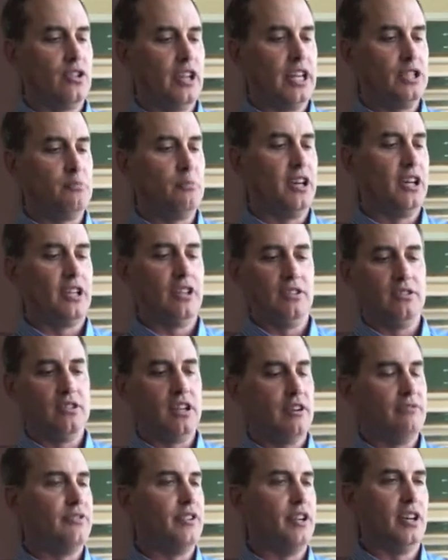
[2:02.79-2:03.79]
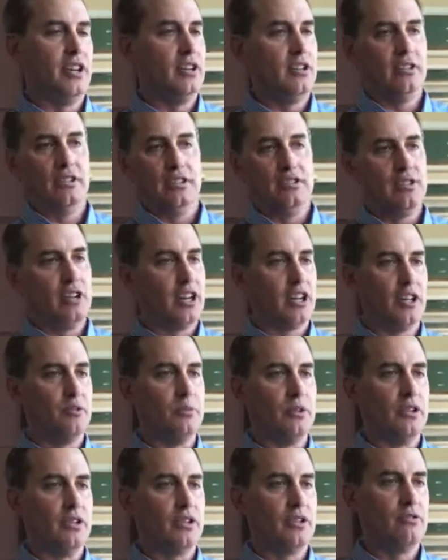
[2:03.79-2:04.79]
aspect, and it's not fun, it's not going to
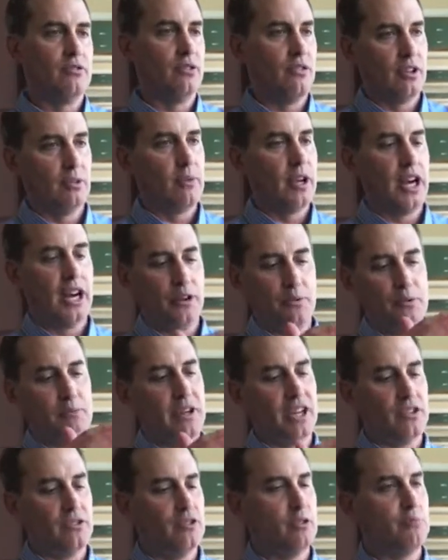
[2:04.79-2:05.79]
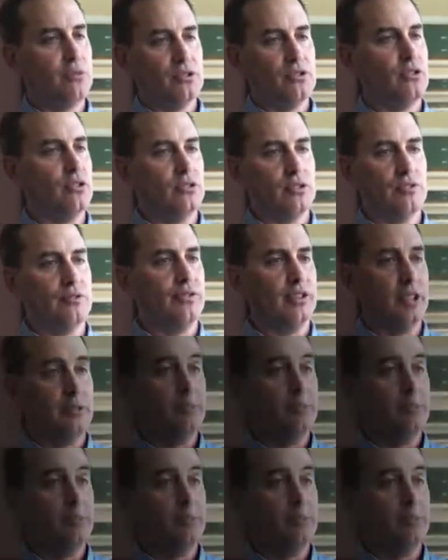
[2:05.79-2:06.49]
work. So think about how do we make it simple, social, fun.